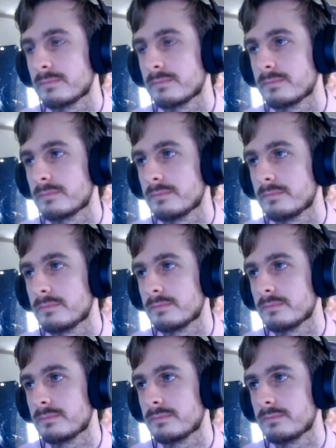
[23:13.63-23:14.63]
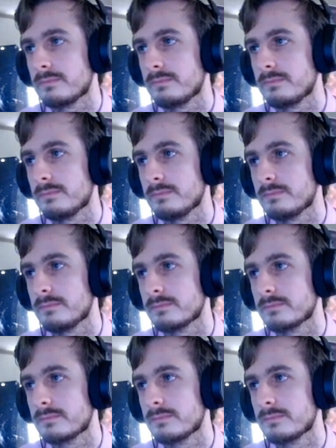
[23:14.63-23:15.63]

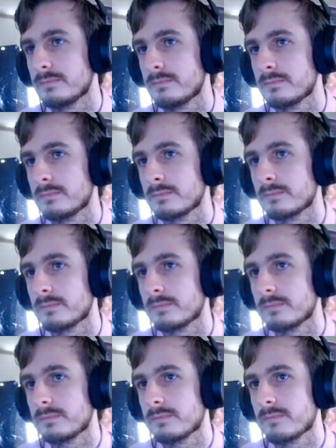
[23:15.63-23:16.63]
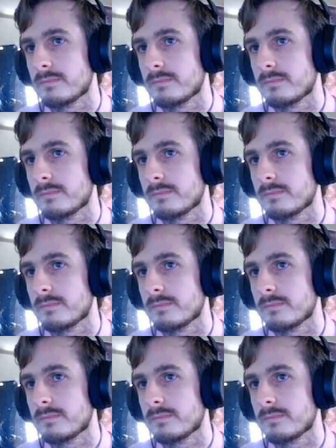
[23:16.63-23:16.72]
This person isn't speaking.